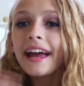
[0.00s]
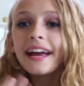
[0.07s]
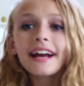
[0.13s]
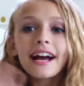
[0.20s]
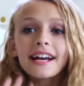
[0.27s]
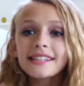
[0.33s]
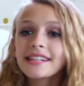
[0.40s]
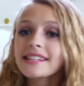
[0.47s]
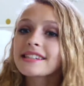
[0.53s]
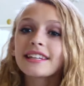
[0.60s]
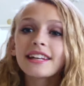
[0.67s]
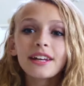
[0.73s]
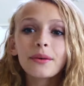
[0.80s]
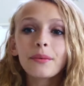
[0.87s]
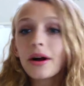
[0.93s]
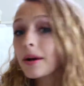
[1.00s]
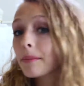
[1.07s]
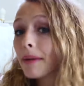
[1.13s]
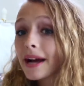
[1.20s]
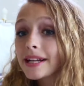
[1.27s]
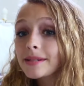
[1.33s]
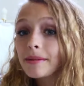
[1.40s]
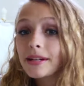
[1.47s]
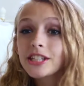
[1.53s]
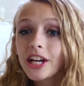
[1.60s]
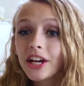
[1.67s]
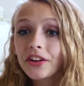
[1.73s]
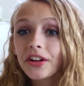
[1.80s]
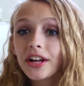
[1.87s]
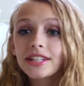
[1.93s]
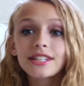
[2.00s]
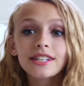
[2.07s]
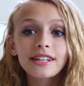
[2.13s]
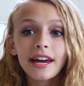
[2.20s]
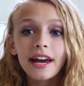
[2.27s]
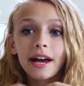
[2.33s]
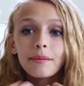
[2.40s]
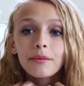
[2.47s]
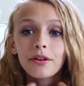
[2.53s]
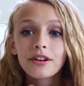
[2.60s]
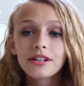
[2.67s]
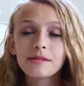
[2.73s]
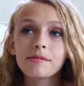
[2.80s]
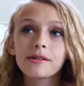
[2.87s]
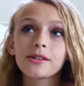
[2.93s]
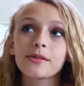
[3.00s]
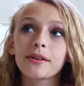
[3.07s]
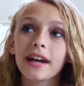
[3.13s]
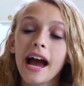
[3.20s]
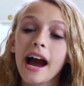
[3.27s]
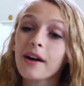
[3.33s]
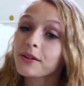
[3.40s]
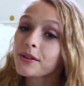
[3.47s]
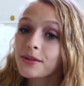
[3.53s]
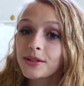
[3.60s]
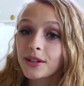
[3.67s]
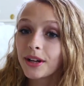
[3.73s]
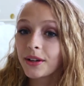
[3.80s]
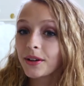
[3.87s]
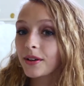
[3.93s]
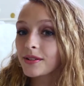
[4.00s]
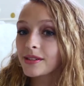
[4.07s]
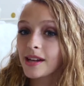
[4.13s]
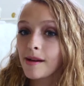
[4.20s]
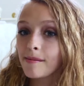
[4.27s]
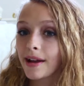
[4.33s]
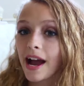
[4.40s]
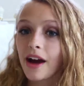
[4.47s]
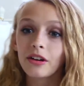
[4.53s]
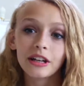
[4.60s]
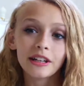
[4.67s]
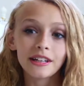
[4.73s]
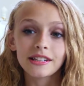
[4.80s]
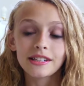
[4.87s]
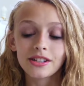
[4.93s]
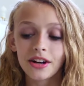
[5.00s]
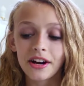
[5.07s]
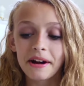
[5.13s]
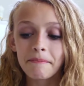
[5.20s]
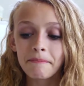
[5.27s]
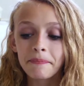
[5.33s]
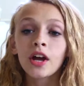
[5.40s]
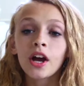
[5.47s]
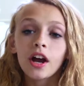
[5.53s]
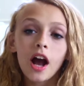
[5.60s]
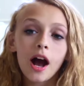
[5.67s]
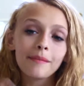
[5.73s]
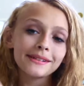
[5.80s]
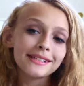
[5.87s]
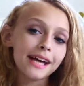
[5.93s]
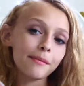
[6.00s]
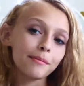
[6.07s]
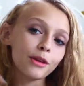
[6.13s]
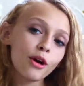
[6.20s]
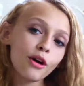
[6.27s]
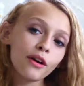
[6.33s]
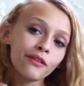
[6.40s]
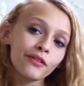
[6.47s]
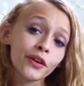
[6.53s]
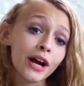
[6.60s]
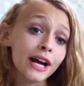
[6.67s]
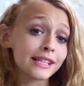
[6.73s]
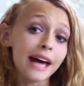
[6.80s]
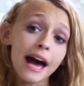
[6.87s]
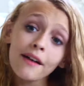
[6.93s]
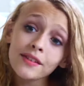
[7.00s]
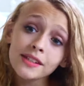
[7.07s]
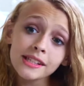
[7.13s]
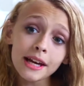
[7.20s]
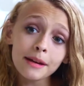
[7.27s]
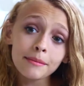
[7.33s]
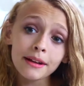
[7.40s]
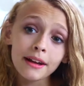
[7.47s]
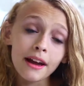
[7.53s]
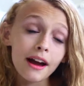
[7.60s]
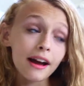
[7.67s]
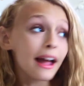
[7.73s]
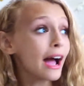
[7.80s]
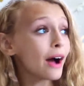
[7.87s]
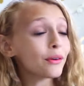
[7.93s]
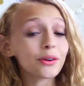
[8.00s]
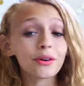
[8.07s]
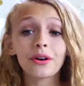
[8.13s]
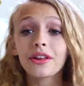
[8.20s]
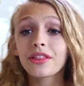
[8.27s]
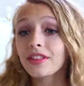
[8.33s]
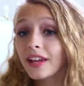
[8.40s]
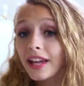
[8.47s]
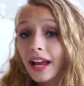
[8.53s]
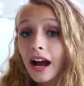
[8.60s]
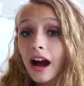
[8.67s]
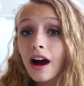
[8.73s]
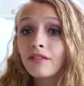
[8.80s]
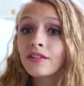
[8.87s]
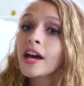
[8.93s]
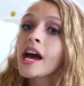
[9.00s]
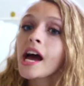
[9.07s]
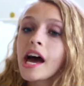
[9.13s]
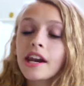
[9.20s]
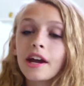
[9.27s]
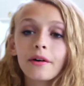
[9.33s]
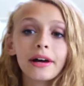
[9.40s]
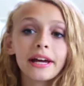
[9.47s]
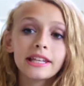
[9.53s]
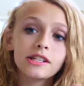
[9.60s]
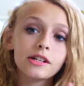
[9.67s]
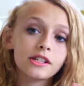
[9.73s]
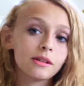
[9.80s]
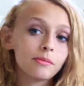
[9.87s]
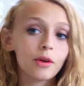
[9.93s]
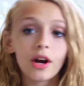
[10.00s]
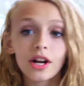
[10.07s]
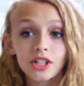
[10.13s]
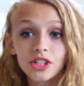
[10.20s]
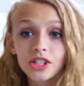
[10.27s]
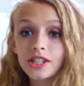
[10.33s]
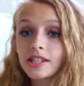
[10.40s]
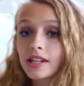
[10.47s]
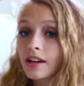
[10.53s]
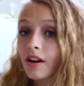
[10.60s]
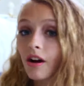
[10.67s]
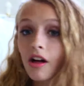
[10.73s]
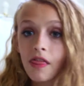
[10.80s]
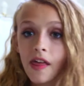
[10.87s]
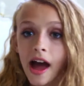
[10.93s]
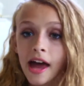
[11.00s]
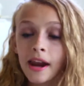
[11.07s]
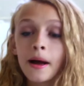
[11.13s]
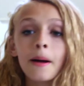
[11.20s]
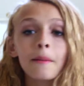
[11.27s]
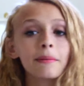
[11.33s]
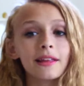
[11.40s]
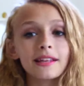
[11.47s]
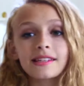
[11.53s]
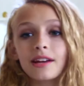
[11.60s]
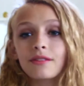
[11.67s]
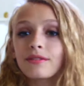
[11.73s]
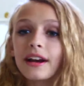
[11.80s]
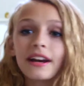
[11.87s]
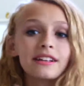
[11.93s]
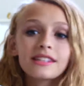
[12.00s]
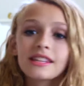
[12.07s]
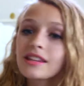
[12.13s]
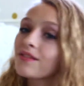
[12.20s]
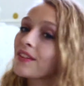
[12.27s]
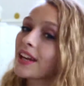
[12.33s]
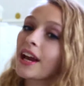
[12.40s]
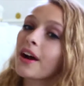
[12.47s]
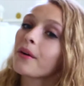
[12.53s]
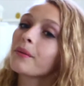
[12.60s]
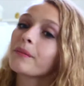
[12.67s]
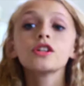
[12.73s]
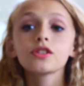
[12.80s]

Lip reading: Hey guys, it's Lily. Welcome back to my channel, and today I'm going to be doing how to start your own slime account on Instagram. Comment down below if you guys have a slime account or are thinking of, and I'll answer some questions and all that, but let's get right onto the video.